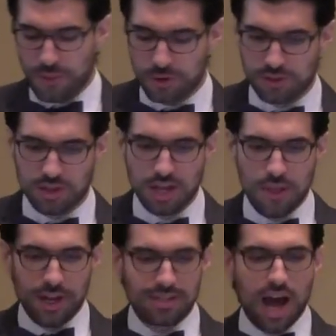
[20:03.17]
There's
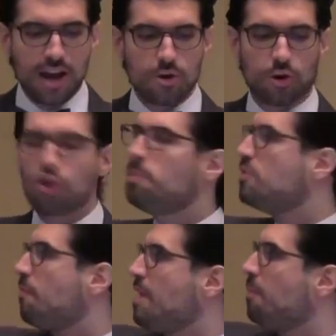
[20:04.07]
entire groups
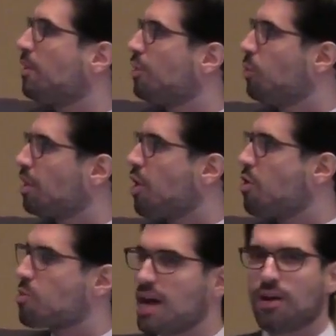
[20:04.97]
of people who will
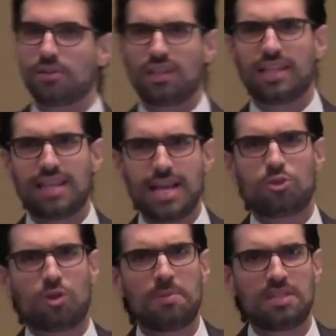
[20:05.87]
go around and like take
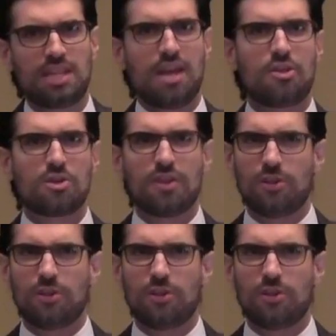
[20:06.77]
trips together,